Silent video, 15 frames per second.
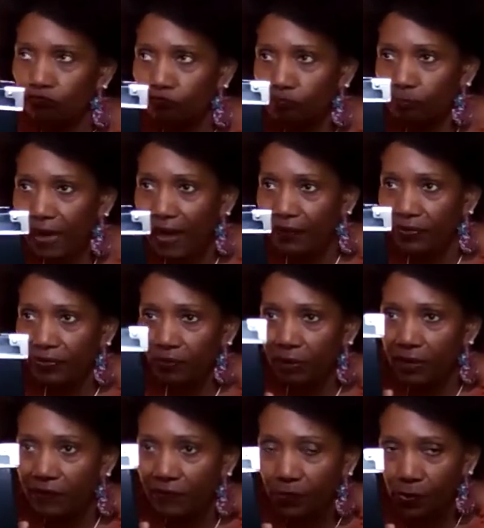About
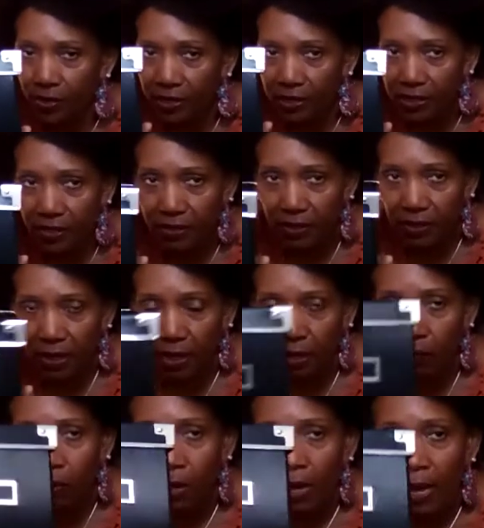3-4 years
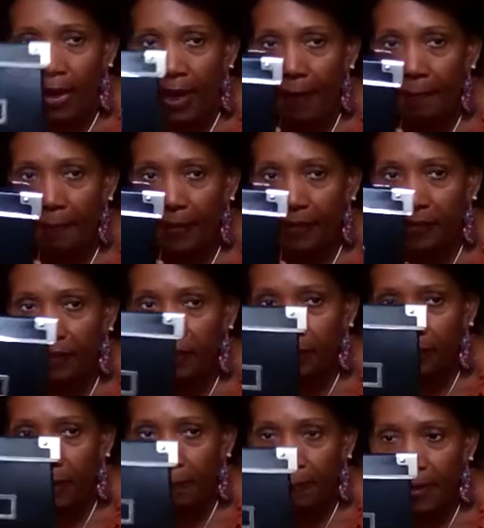ago, I picked this
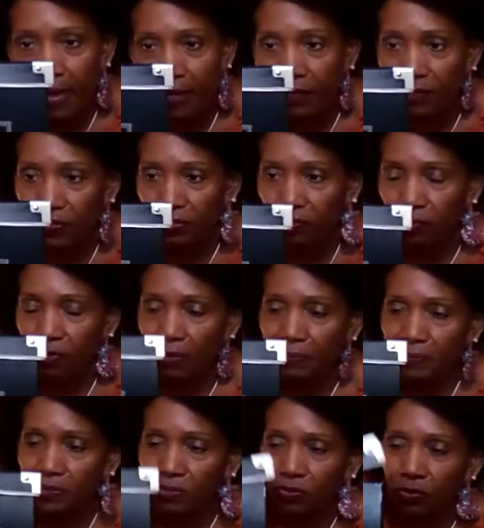up at a thrift
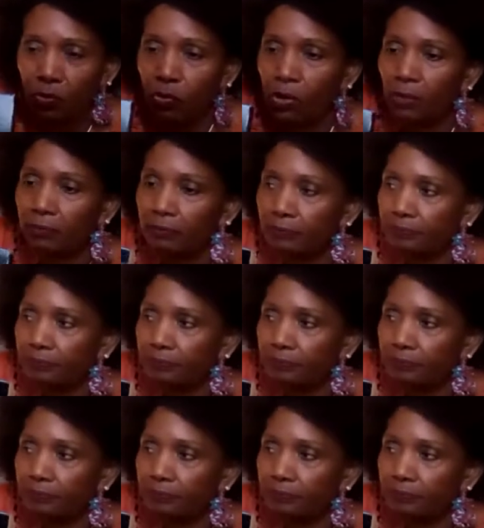store.